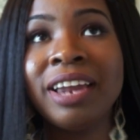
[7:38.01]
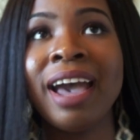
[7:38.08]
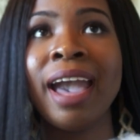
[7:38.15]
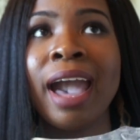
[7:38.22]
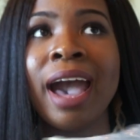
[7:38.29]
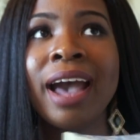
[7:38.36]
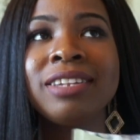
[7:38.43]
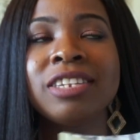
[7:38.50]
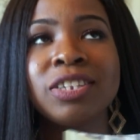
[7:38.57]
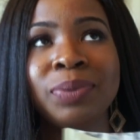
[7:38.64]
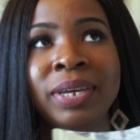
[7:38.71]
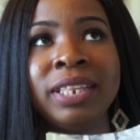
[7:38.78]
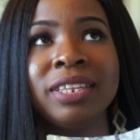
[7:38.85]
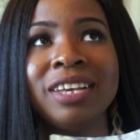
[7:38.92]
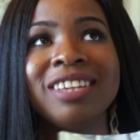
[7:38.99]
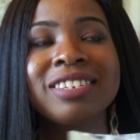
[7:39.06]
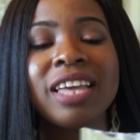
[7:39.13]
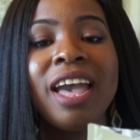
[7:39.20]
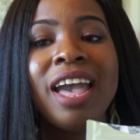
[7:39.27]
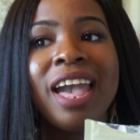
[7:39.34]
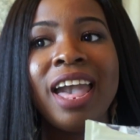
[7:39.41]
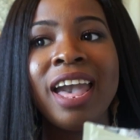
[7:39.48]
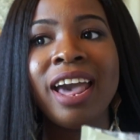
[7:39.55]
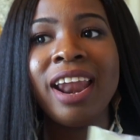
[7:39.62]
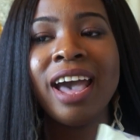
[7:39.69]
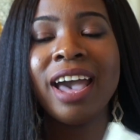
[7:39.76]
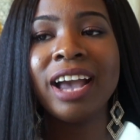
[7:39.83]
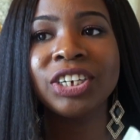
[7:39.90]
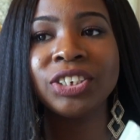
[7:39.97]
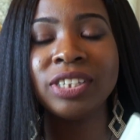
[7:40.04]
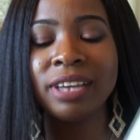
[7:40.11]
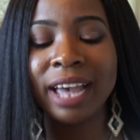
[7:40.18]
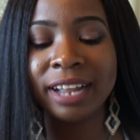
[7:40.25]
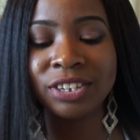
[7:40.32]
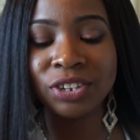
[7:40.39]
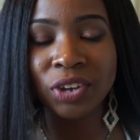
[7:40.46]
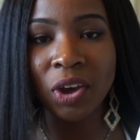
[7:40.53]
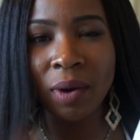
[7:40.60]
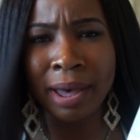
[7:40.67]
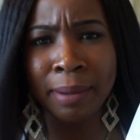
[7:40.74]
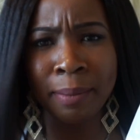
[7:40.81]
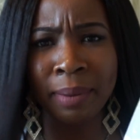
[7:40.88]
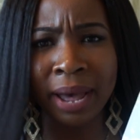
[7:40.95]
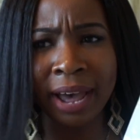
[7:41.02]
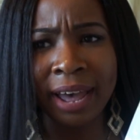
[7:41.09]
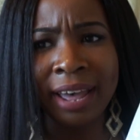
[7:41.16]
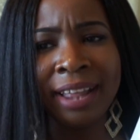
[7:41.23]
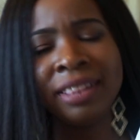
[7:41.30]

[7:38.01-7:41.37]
I had to sweeten this, and I actually had to go out and buy,